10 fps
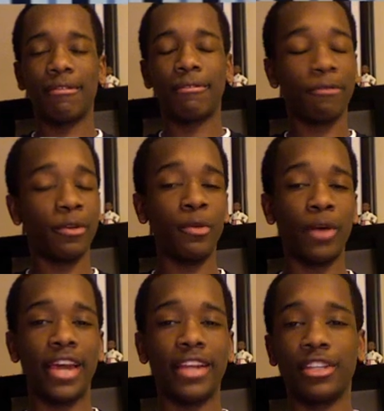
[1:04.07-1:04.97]
of free
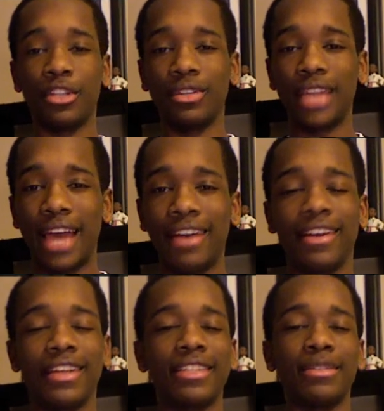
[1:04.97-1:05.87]
reign to do that.
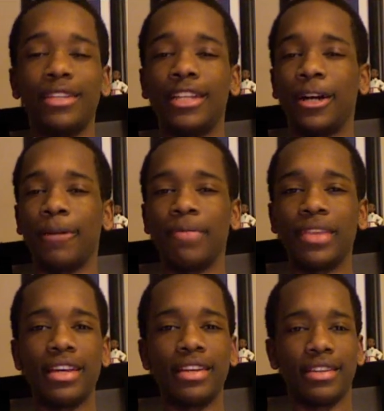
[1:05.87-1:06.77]
Doesn't
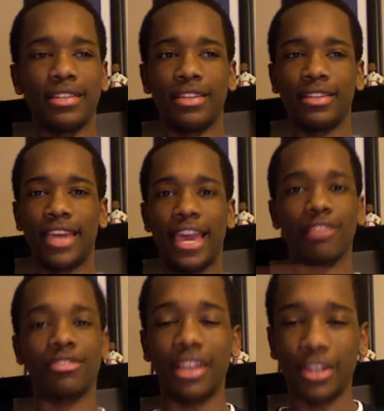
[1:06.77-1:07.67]

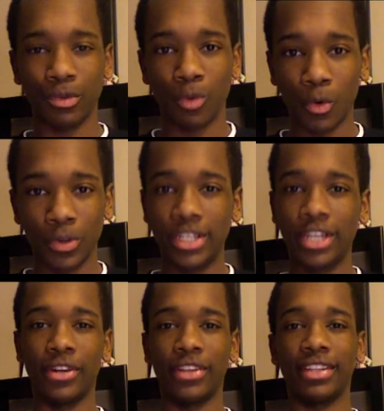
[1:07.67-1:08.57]
cancel out your
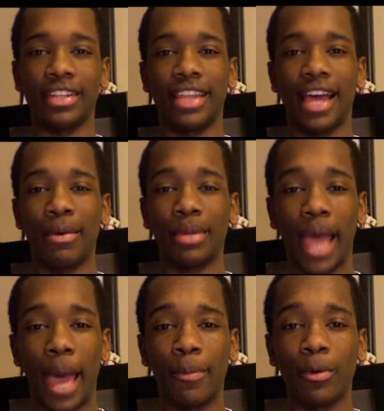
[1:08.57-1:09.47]
warranty or anything like that with
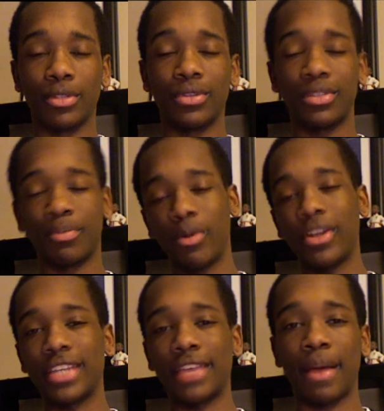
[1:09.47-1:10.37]
Apple. So it's a
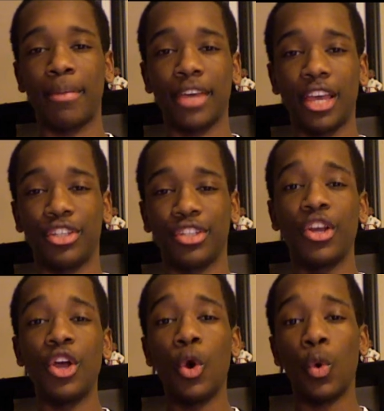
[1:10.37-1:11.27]
pretty safe application.
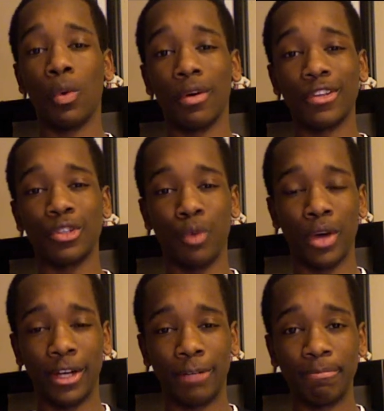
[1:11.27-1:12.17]
Works
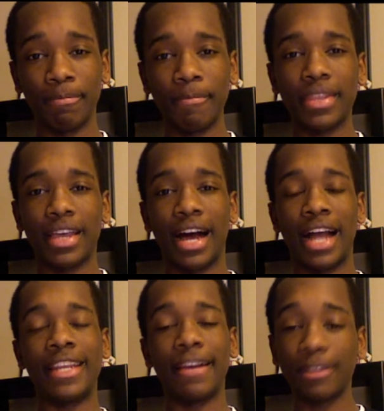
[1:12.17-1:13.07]
well.
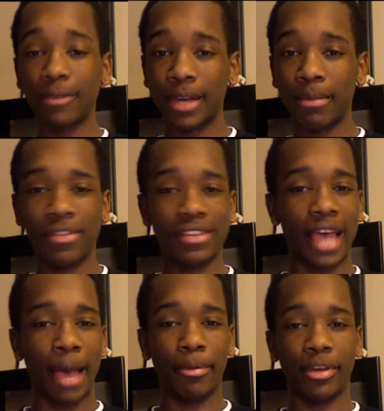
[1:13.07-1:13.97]
I definitely recommend this
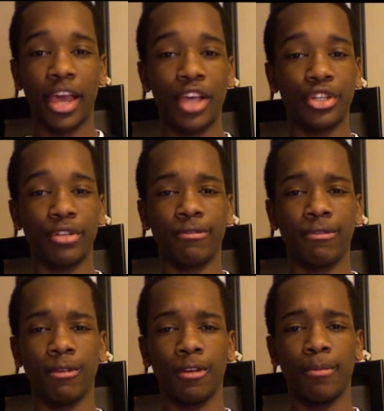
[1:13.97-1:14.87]
application
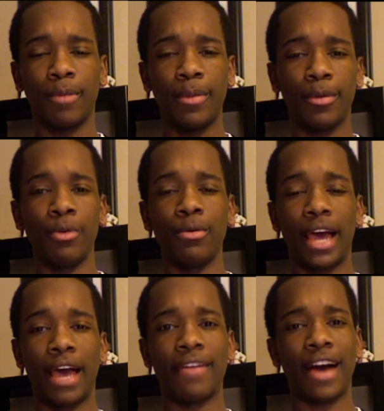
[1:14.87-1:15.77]
for people who
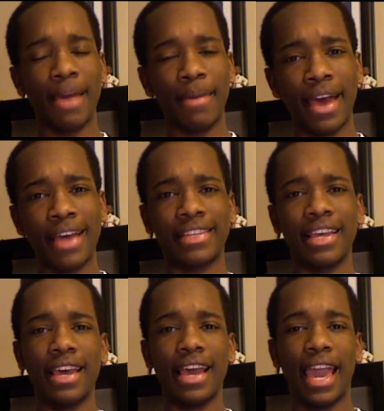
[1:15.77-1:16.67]
have iMacs
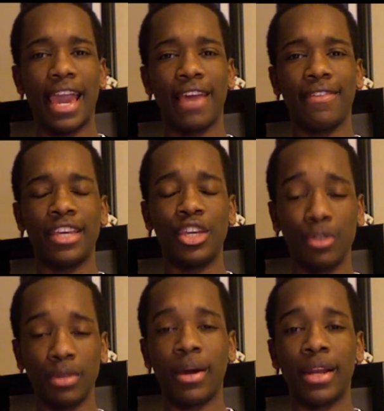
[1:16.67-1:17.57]
and the
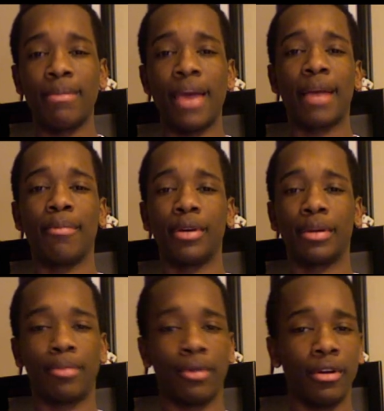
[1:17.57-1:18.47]
unibody
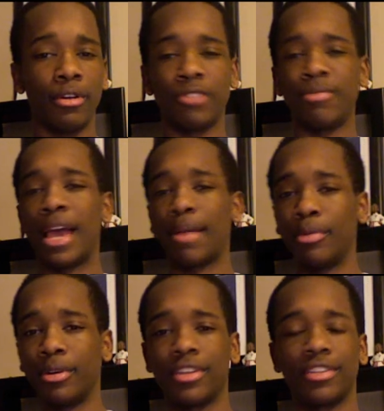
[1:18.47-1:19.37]
MacBook Pros,
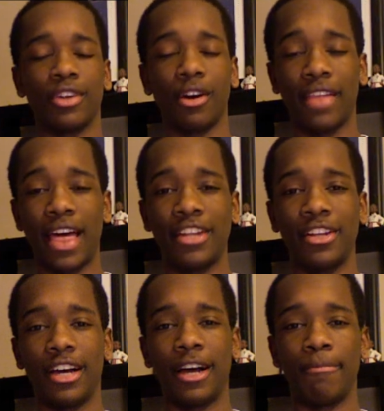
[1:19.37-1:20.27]
MacBooks, all that,
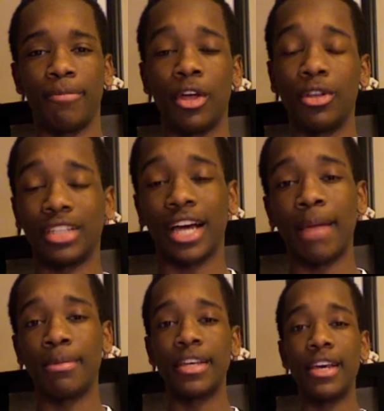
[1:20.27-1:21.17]
those
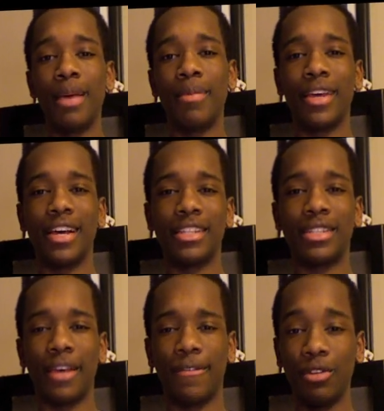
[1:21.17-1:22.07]
lineups.
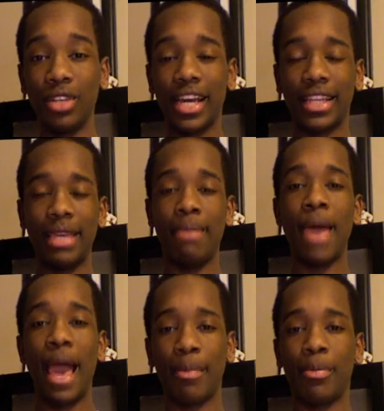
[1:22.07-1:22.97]
Because if you look at the
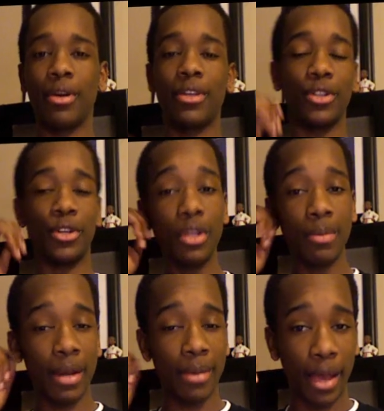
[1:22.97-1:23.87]
MacBooks or
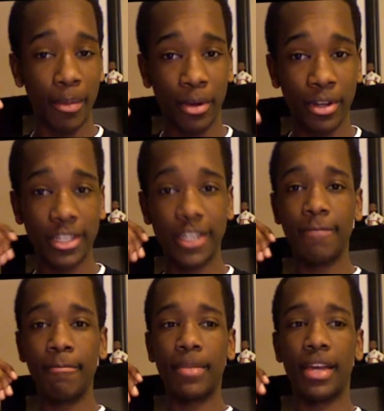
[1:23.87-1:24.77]
unibody MacBooks,
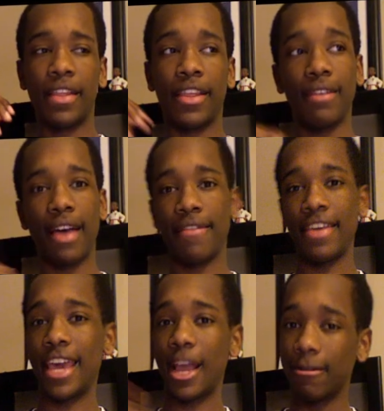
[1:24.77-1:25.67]
they don't have
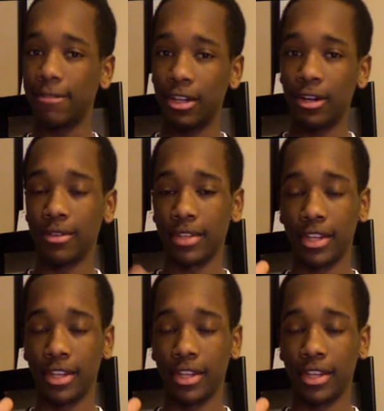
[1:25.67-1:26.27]
the airflow,